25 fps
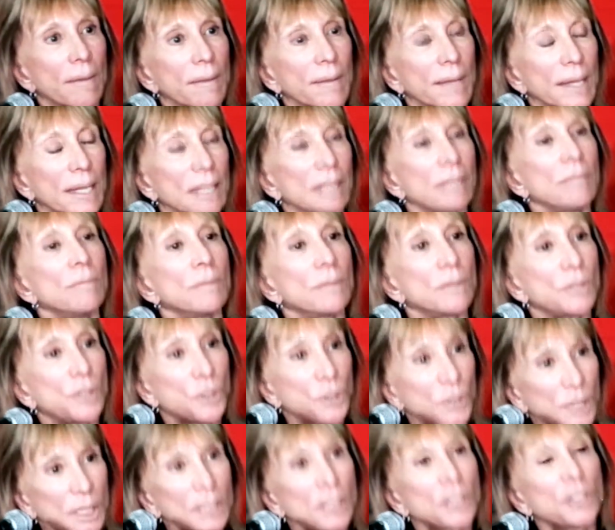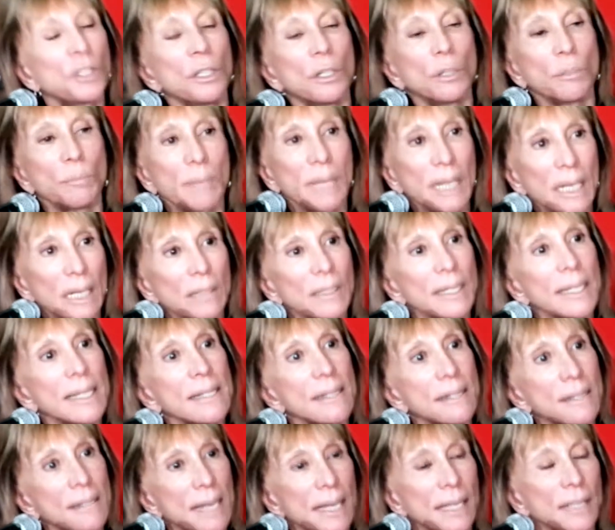the traditional Middle
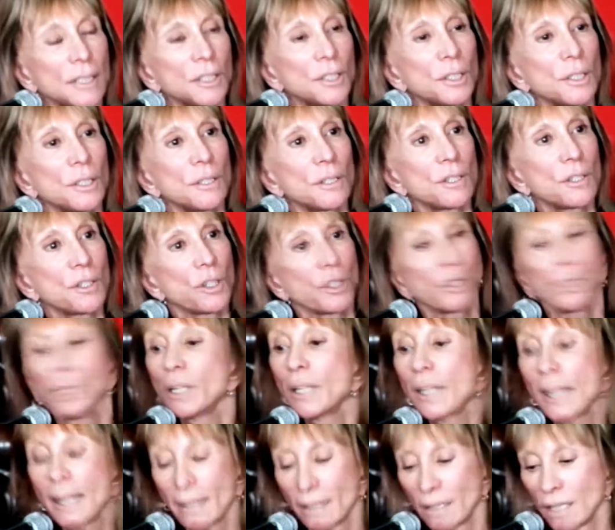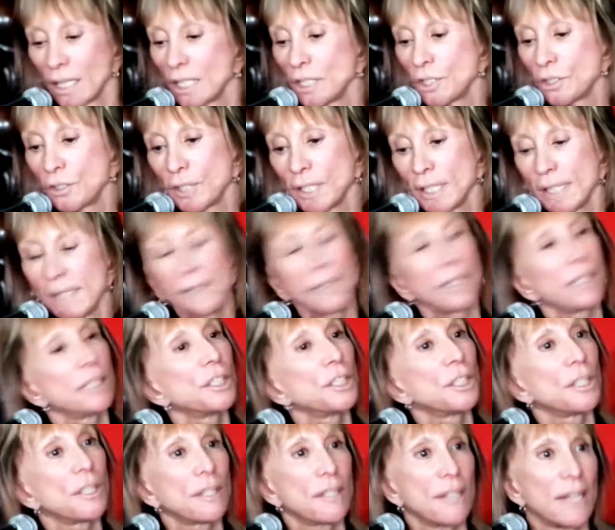East nations, to look at countries
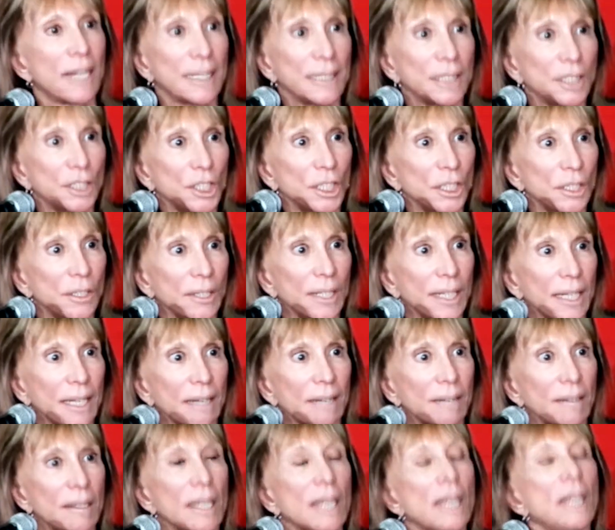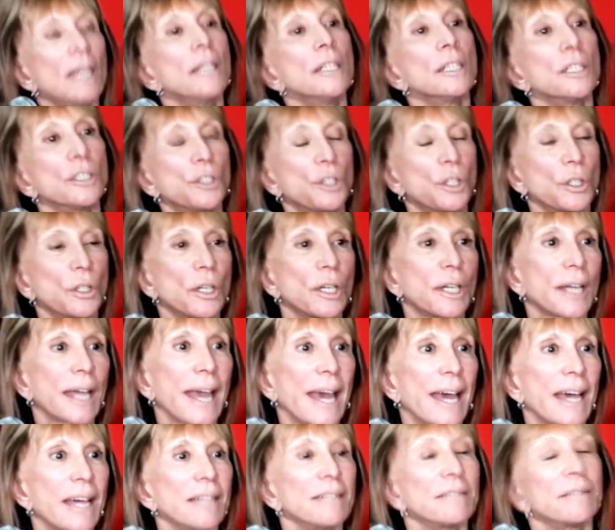such as Nigeria, to look
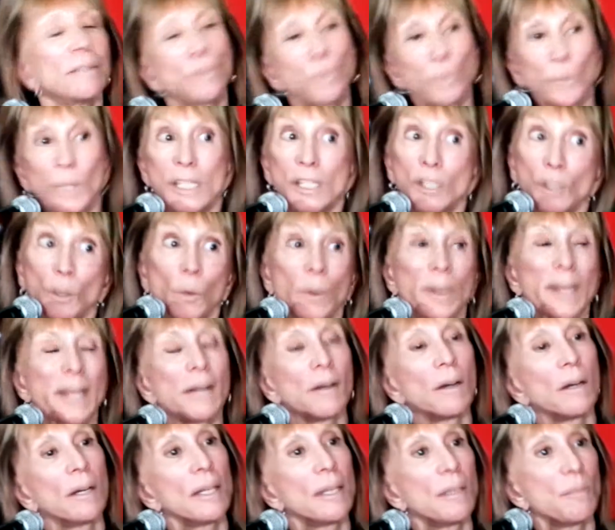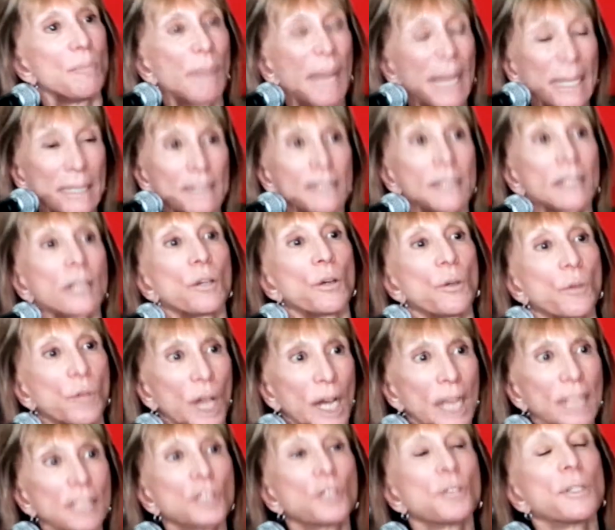at what's going on in Mexico,
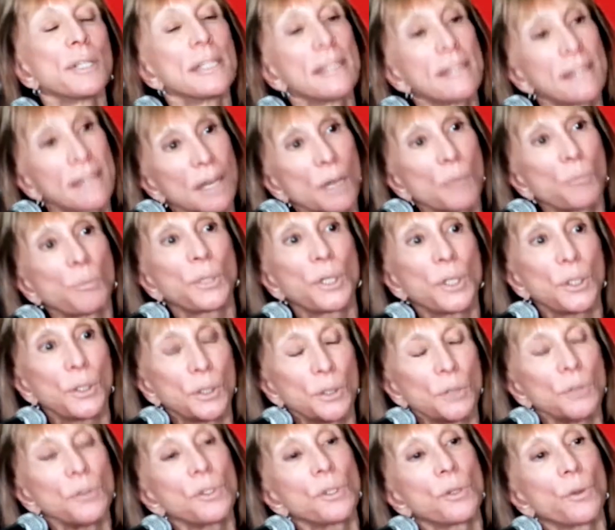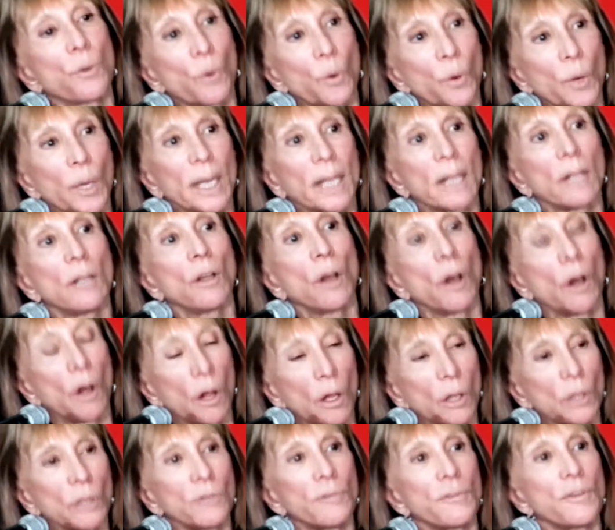countries that produce oil
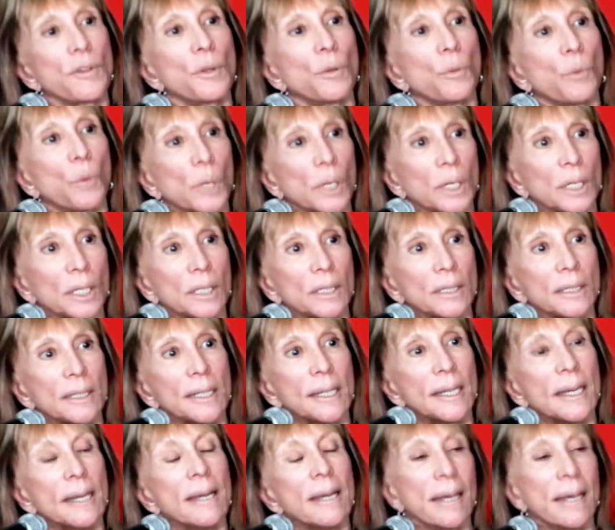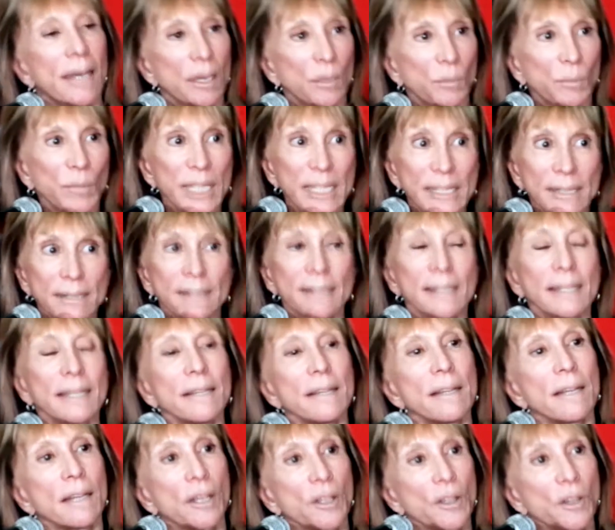all over the world. And we see
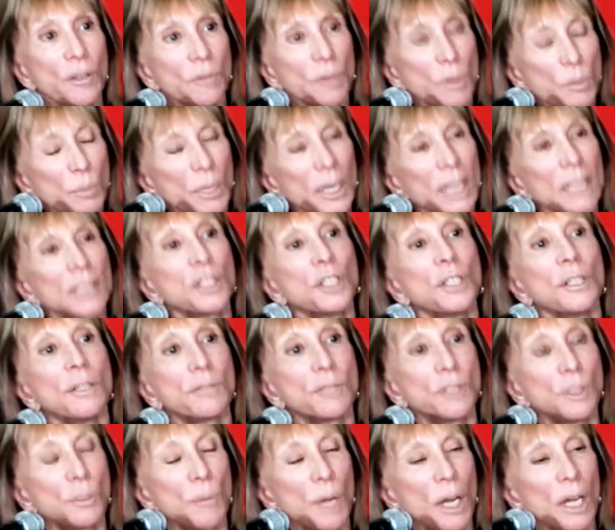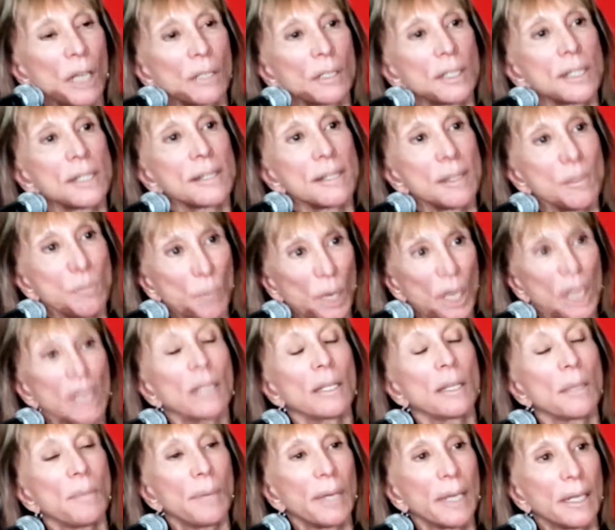there the repression of democracy,
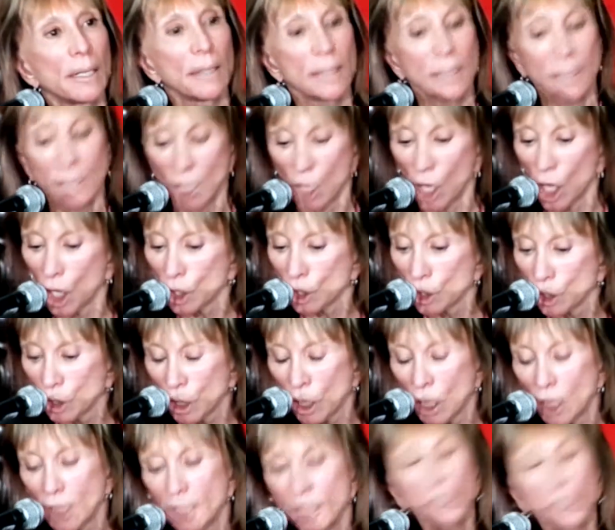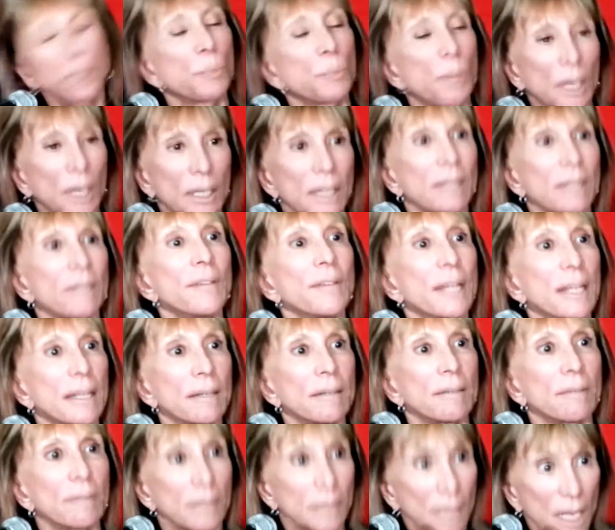partly because a large part of
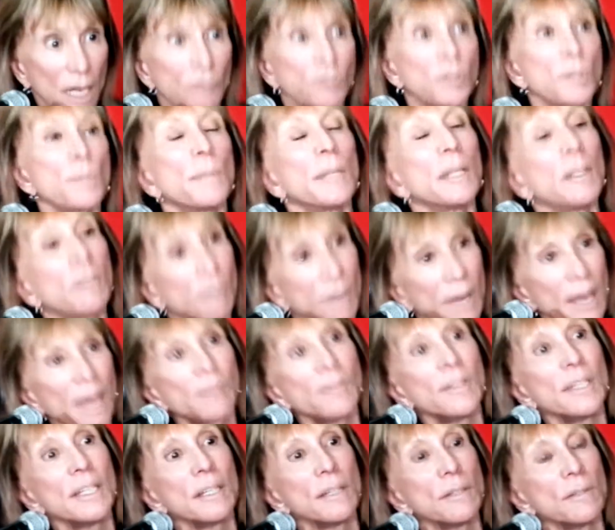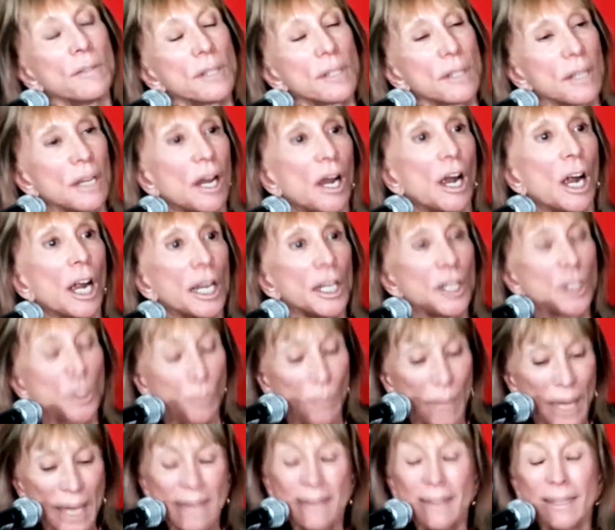the government revenues are
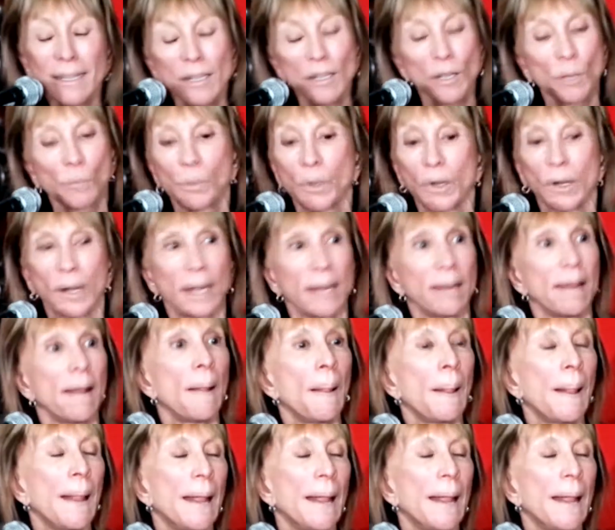dependent upon